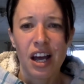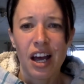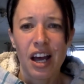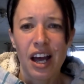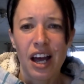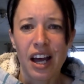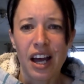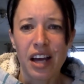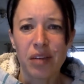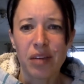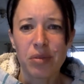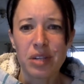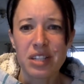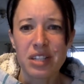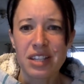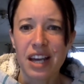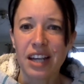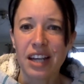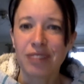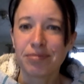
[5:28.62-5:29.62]
and we
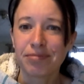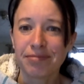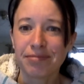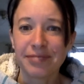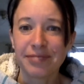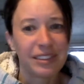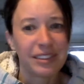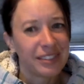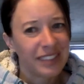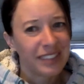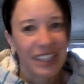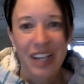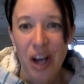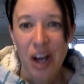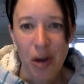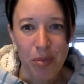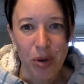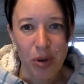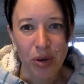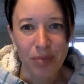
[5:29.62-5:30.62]
say, come
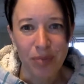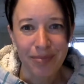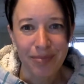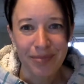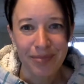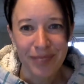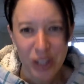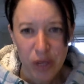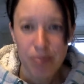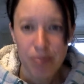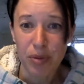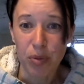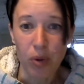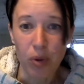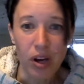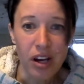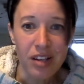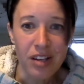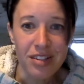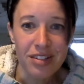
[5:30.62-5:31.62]
on, it could be
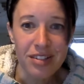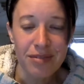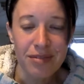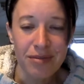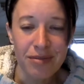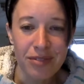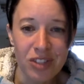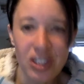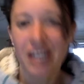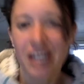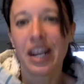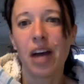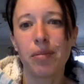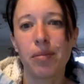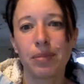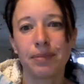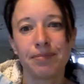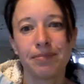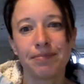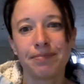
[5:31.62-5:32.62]
worse. Chin up.
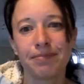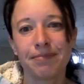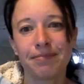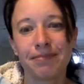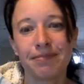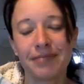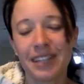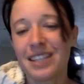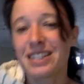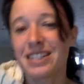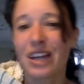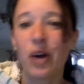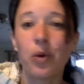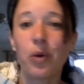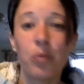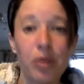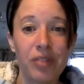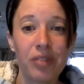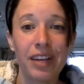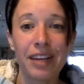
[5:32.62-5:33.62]
Let's get on
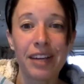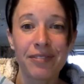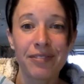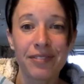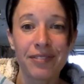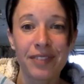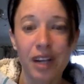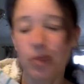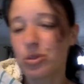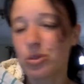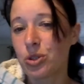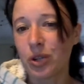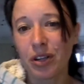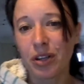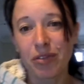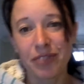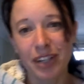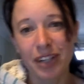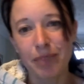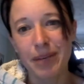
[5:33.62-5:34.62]
with it. I'm sure you'll
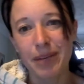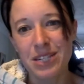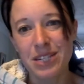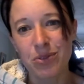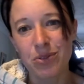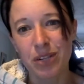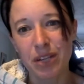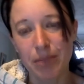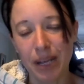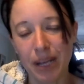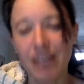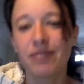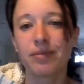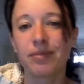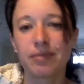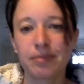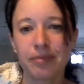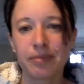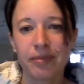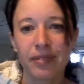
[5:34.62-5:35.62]
feel better in a bit.
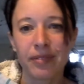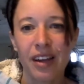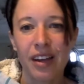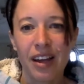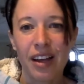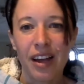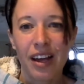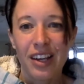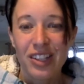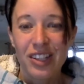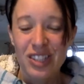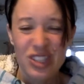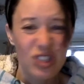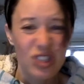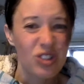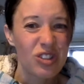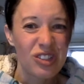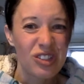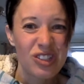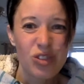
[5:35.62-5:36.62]
Just
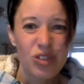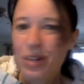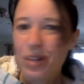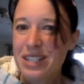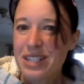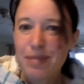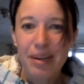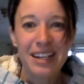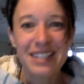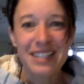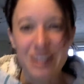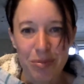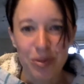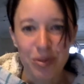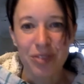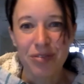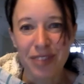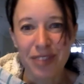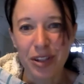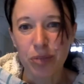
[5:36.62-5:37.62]
trying to make someone
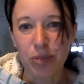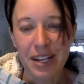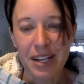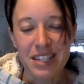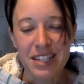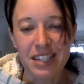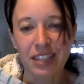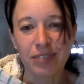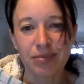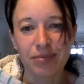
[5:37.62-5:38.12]
feel better.